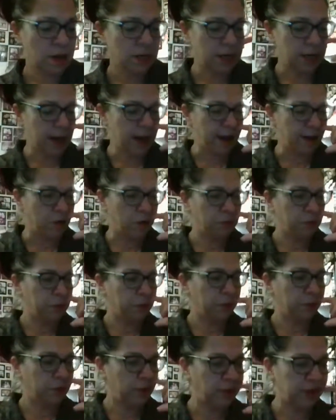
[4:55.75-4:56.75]
Now,
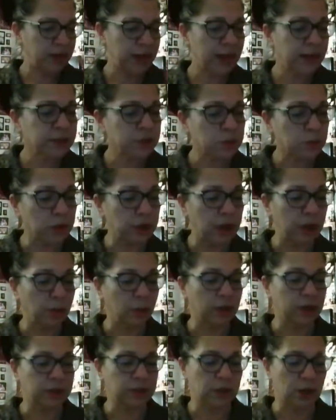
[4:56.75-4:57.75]
the next one I
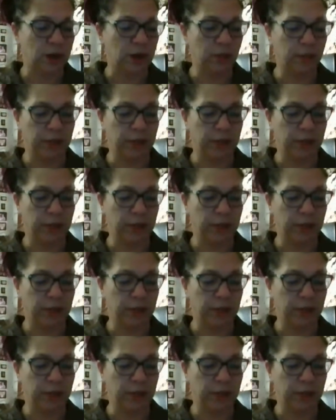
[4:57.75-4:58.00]
want to talk